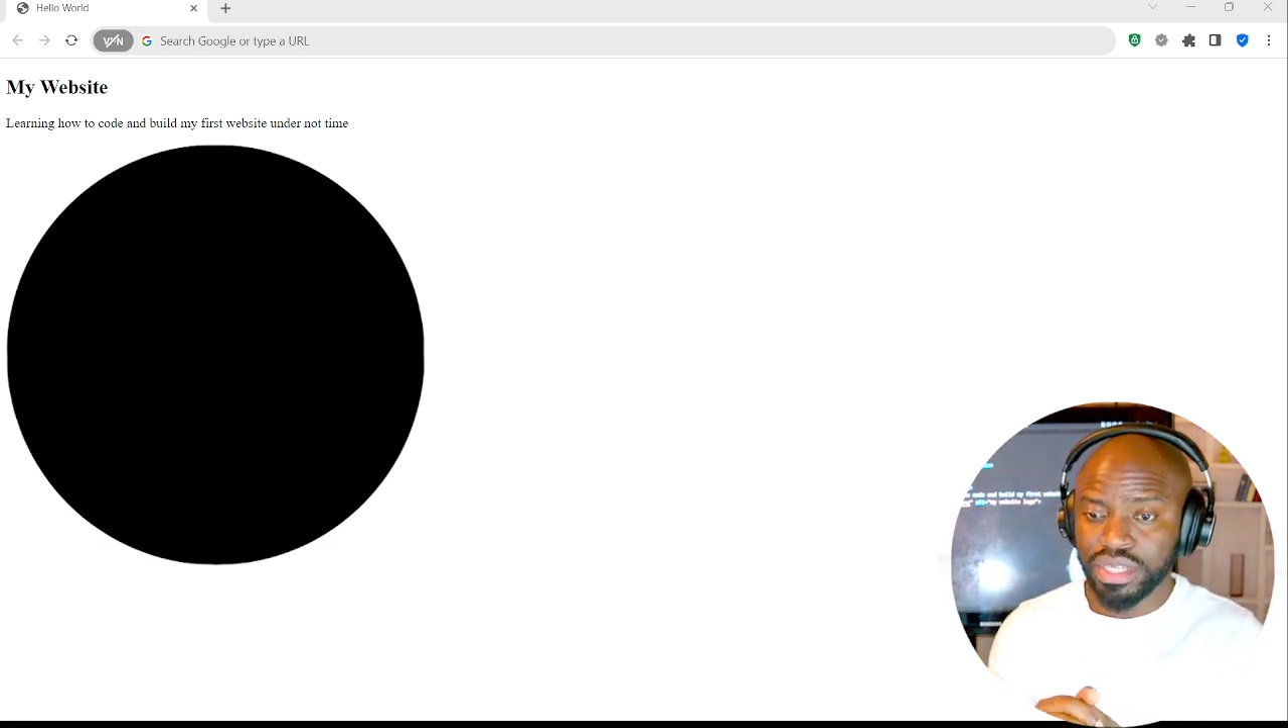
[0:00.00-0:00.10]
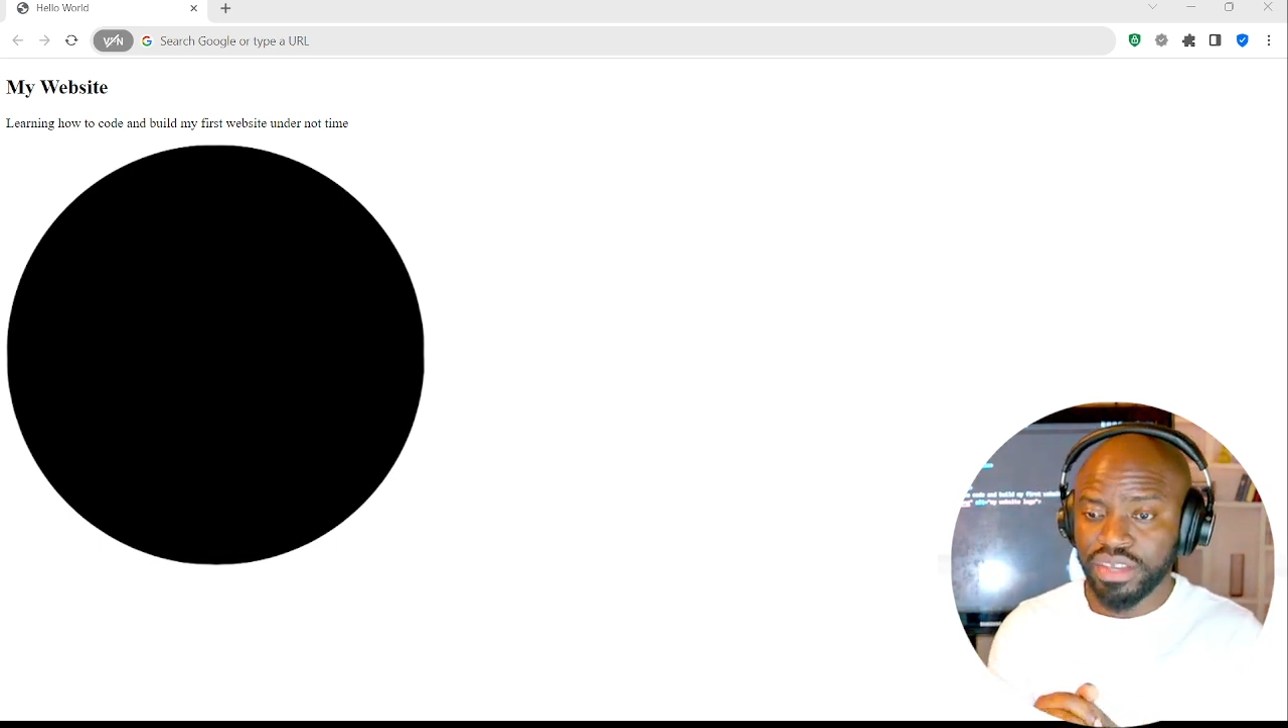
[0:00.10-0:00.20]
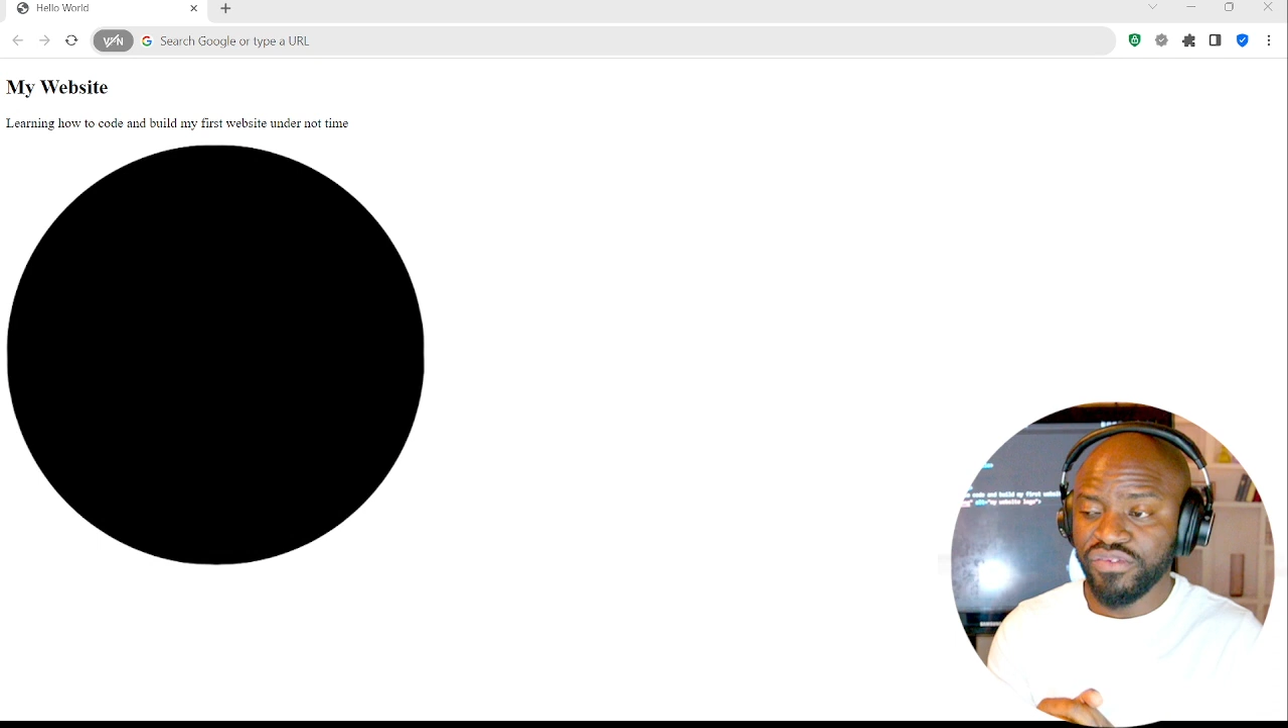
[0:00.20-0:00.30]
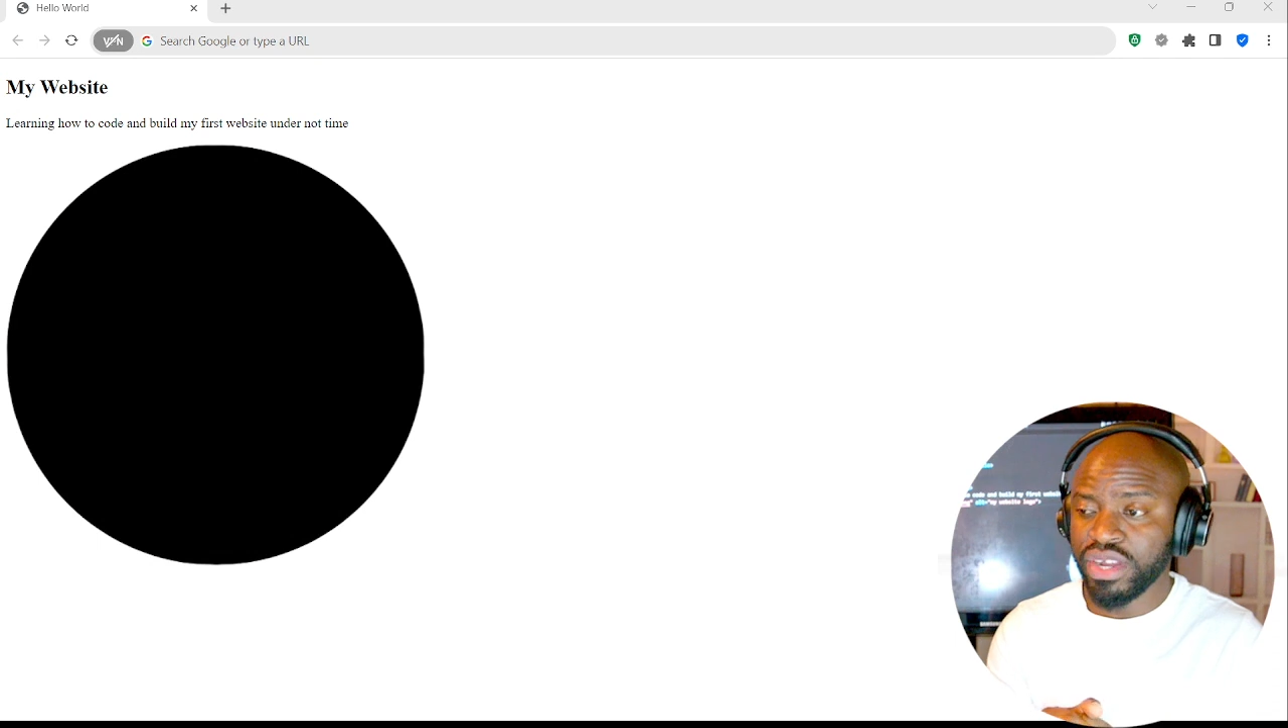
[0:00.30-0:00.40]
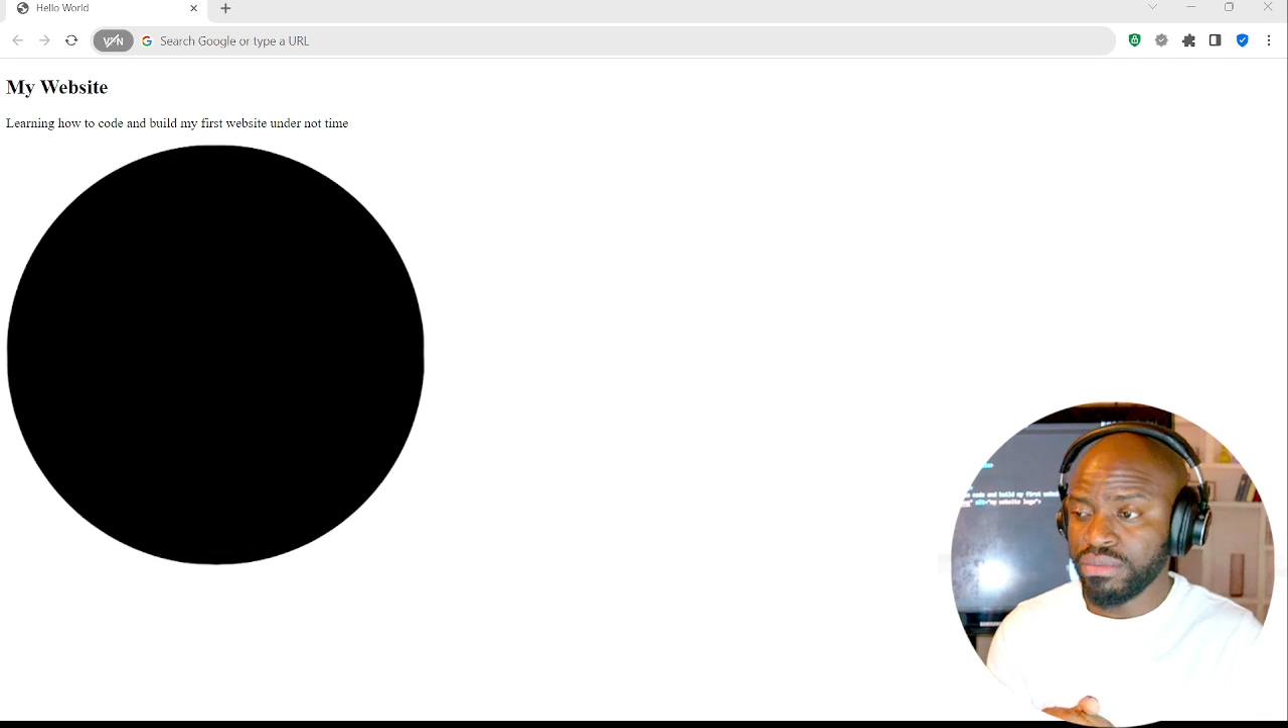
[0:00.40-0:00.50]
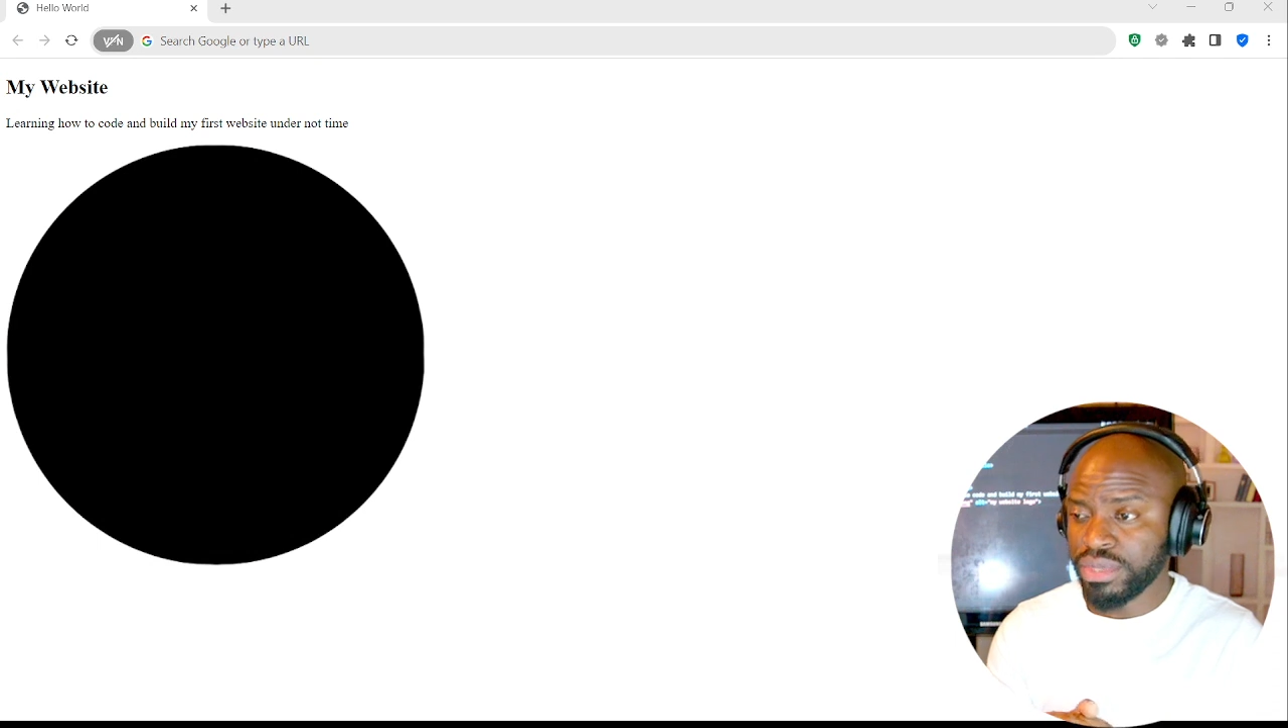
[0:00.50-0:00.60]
environment,